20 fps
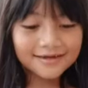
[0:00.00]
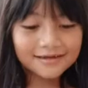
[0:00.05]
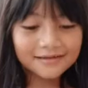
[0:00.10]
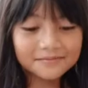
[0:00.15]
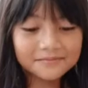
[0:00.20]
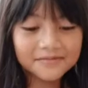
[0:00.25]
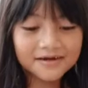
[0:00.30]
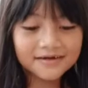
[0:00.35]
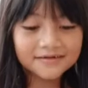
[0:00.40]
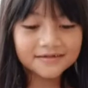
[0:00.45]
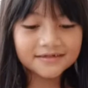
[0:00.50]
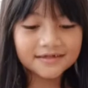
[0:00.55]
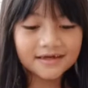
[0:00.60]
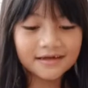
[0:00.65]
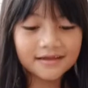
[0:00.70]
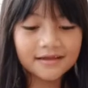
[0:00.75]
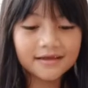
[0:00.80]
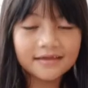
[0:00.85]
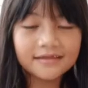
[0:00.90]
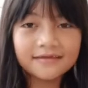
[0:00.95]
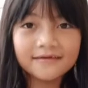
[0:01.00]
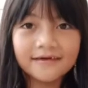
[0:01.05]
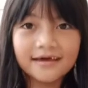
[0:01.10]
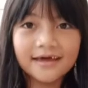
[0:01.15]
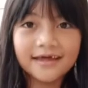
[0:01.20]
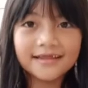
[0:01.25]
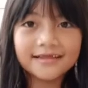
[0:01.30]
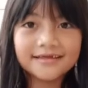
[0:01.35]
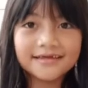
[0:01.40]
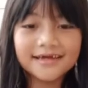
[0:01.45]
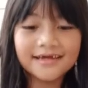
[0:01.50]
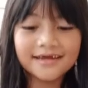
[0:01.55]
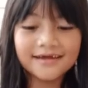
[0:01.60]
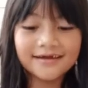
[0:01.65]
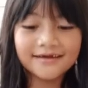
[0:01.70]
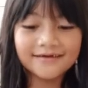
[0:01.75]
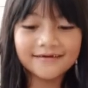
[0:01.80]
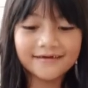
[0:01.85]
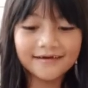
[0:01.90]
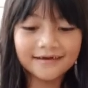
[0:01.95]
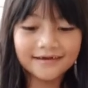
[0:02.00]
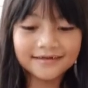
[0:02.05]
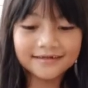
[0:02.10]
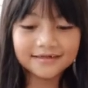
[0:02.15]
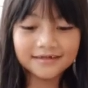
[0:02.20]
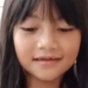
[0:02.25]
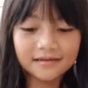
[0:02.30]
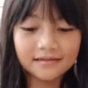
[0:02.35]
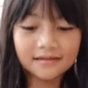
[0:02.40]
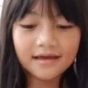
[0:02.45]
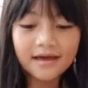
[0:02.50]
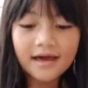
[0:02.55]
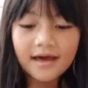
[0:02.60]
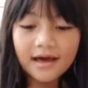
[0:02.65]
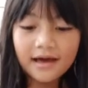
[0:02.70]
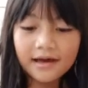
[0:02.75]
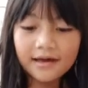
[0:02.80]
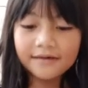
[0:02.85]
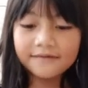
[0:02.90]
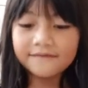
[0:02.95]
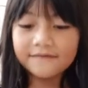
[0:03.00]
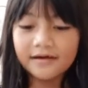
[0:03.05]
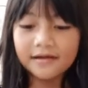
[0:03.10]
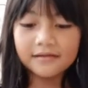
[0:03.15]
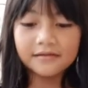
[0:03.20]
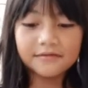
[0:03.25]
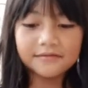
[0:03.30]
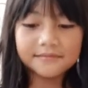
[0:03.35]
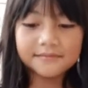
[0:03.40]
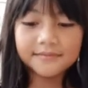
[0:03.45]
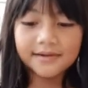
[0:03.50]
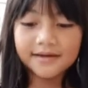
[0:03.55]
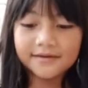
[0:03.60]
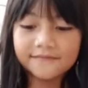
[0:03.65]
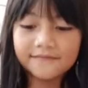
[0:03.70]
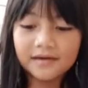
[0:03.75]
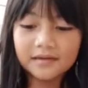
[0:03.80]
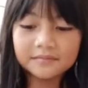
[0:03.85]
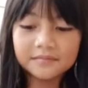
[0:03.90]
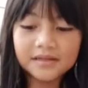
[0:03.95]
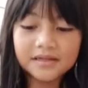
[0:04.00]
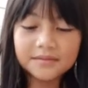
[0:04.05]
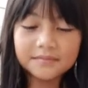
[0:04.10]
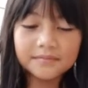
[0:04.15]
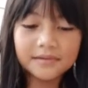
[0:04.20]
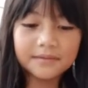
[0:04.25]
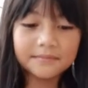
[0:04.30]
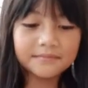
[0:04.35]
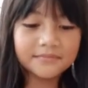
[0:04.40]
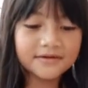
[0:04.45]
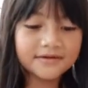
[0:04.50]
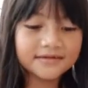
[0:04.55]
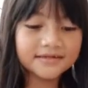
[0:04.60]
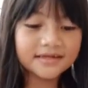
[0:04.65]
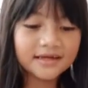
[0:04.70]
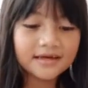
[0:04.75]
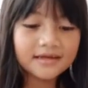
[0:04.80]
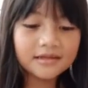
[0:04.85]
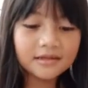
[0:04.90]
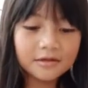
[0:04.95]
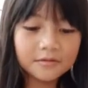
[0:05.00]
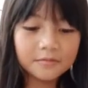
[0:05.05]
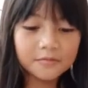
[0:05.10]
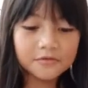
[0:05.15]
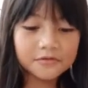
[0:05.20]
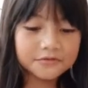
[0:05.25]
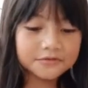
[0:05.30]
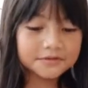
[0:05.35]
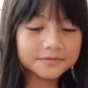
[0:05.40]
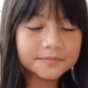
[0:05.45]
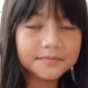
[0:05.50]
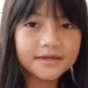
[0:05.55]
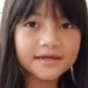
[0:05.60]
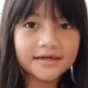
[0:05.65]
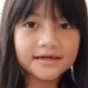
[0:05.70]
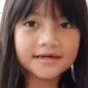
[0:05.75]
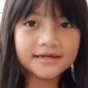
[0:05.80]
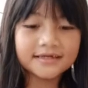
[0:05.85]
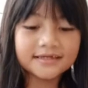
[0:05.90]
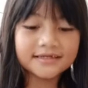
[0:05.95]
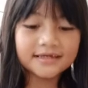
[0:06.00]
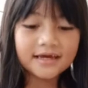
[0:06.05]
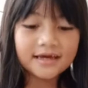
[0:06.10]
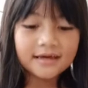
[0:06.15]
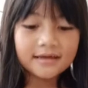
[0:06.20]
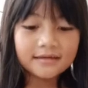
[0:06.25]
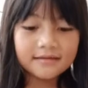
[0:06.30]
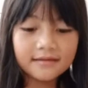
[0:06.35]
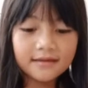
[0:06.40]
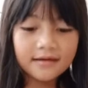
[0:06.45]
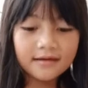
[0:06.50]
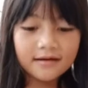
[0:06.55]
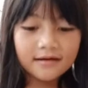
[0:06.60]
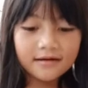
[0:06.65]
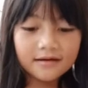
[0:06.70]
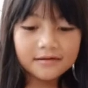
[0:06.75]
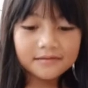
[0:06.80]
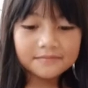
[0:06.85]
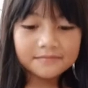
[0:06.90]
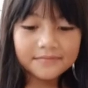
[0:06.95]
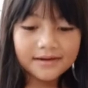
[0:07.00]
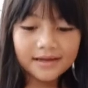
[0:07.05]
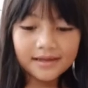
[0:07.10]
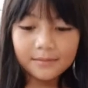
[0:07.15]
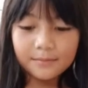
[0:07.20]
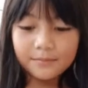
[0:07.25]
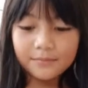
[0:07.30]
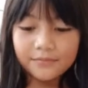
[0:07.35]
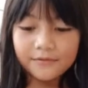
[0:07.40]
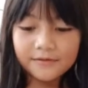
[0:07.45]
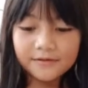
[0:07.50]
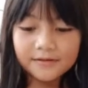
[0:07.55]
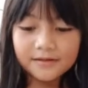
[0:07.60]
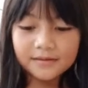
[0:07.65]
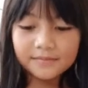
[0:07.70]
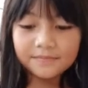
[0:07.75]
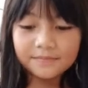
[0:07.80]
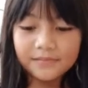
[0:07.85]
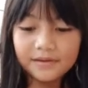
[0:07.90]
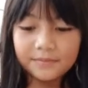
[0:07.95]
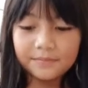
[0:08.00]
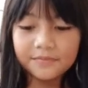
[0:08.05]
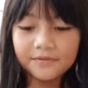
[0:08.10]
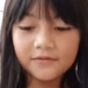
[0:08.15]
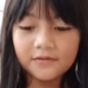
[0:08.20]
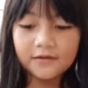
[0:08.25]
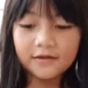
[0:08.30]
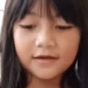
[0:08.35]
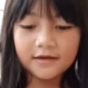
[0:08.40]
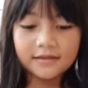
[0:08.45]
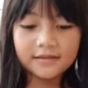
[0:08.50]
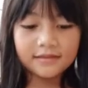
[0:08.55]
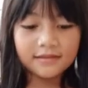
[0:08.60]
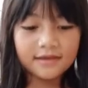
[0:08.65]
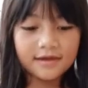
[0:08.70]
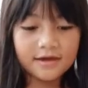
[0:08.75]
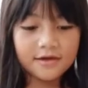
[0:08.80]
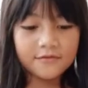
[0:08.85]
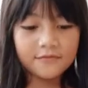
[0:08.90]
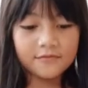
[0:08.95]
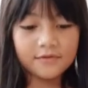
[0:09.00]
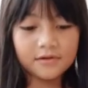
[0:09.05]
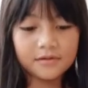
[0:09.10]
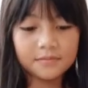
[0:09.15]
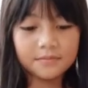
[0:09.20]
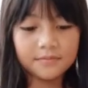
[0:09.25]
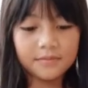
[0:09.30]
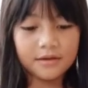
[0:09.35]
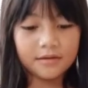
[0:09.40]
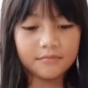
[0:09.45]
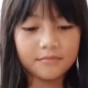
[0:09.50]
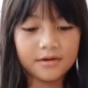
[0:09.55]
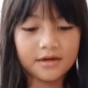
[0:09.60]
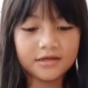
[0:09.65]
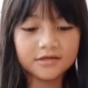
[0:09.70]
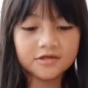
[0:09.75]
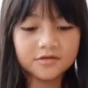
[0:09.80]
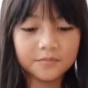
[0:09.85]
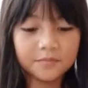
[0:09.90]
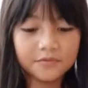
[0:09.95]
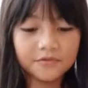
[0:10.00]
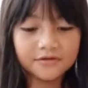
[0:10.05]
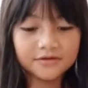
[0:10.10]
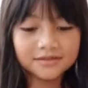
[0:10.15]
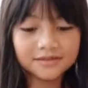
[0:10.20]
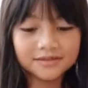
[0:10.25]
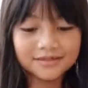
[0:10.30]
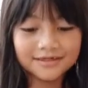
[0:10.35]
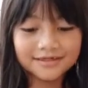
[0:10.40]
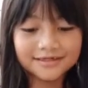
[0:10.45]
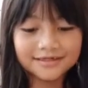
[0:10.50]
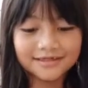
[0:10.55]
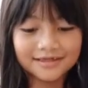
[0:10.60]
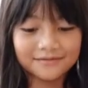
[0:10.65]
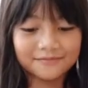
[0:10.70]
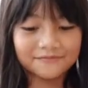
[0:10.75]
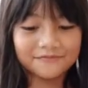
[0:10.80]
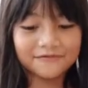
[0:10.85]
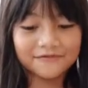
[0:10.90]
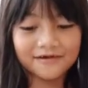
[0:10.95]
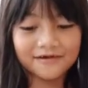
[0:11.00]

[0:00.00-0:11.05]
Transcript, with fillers: Hello, Barcel, and to answer your question, I value my family members the most because they are my important people and they will be my support system